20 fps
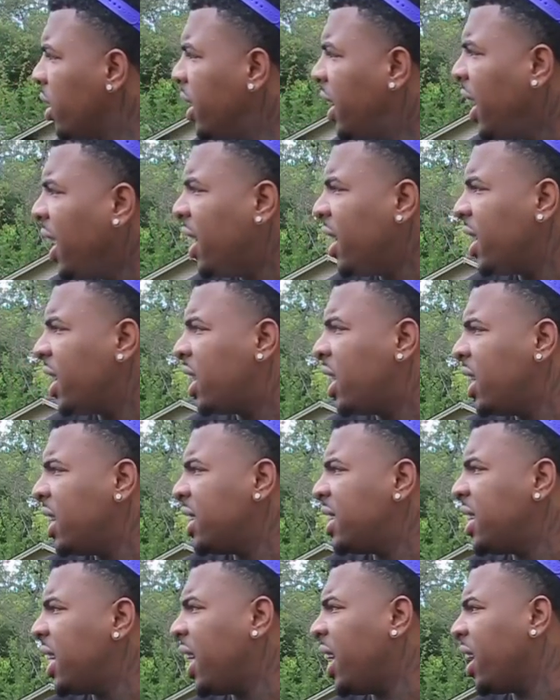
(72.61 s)
deadly
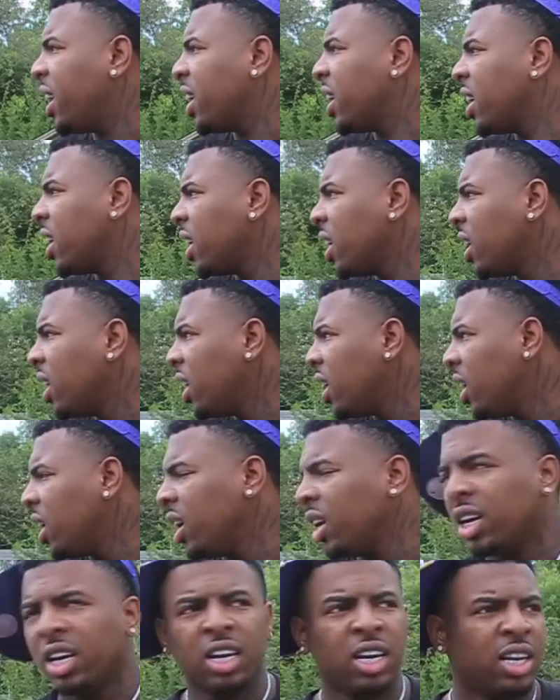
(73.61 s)

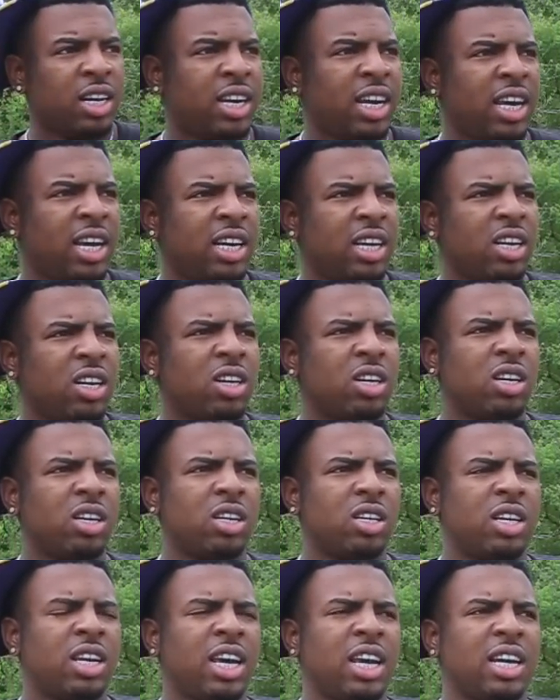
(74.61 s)
contact, deadly,
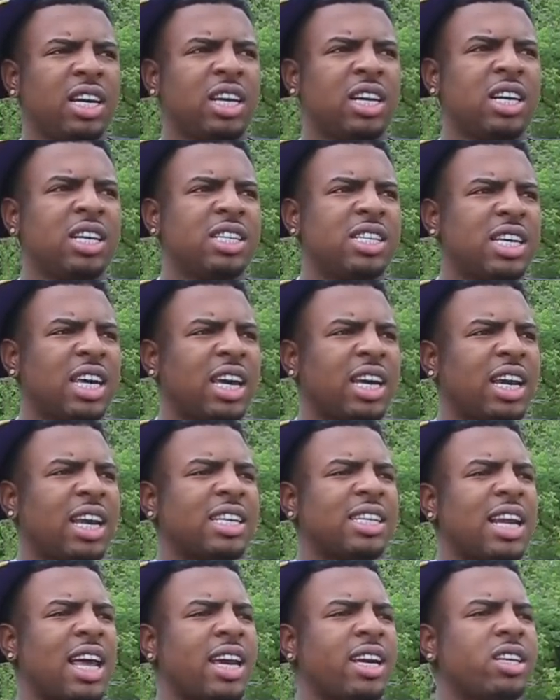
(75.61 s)
uh, deadly contact.
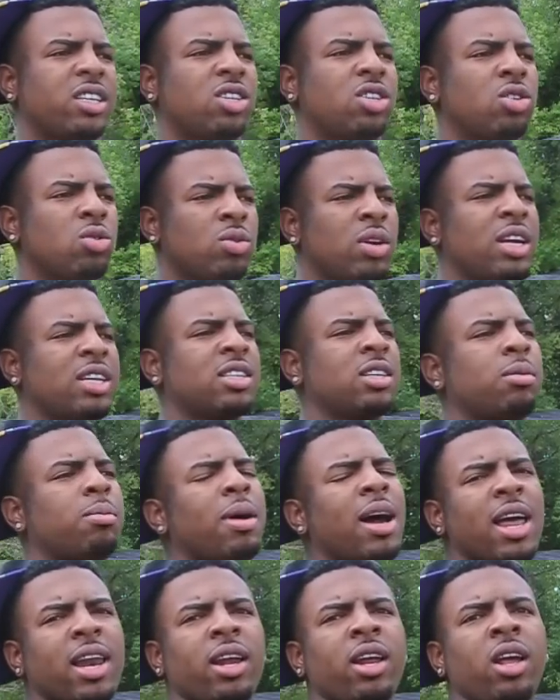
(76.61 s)
That's like shooting at
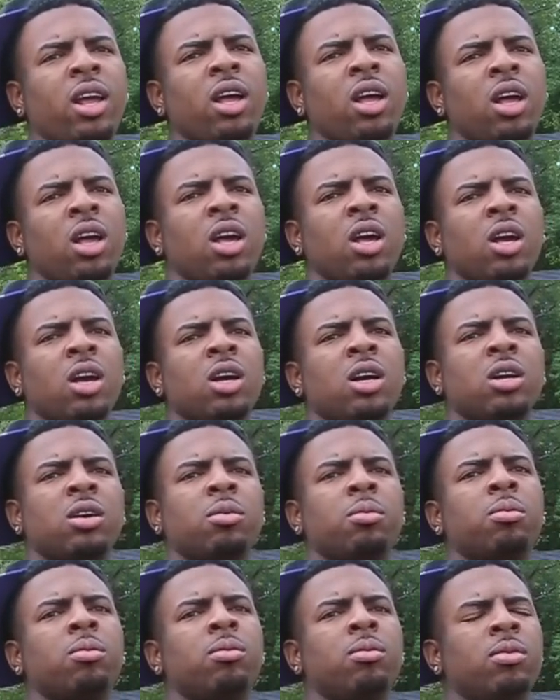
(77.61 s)
somebody.
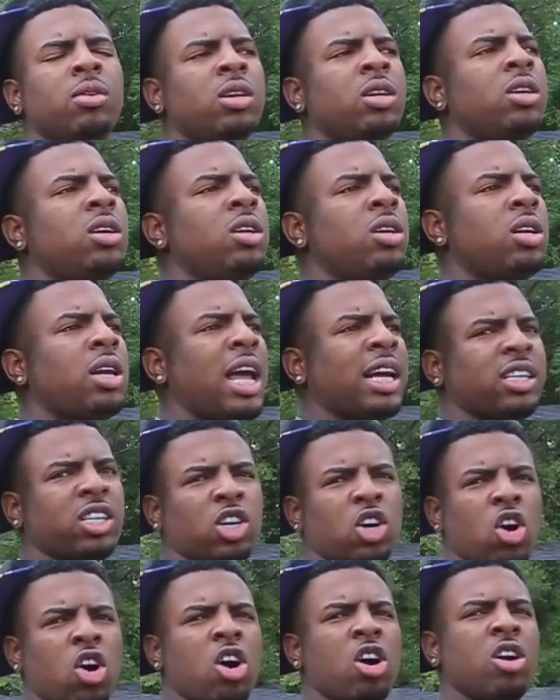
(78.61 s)
Right. Uh, like the
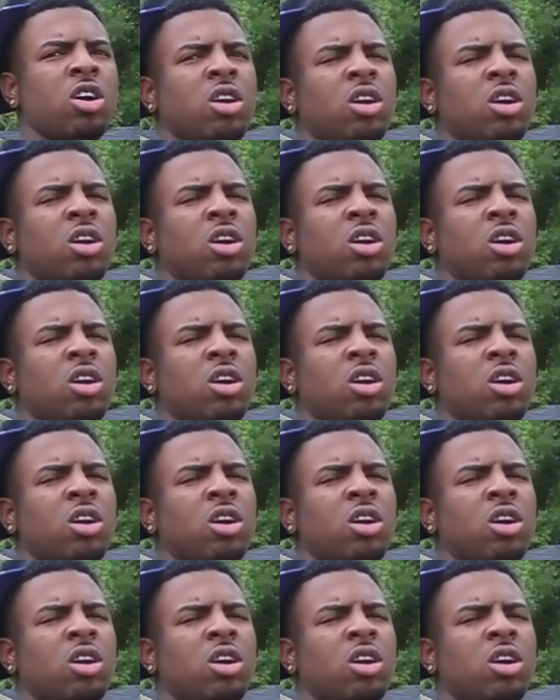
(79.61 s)
car.